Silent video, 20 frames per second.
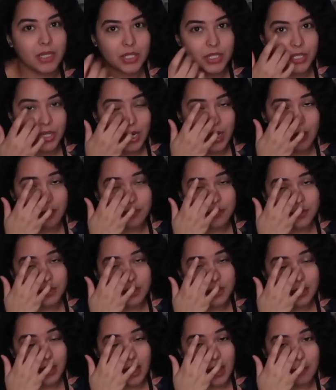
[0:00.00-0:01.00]

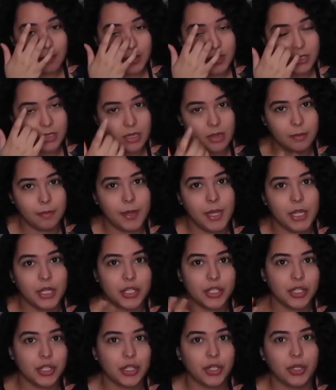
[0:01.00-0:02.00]
James came into the
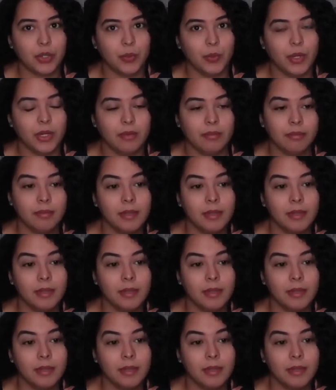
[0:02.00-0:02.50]
picture, when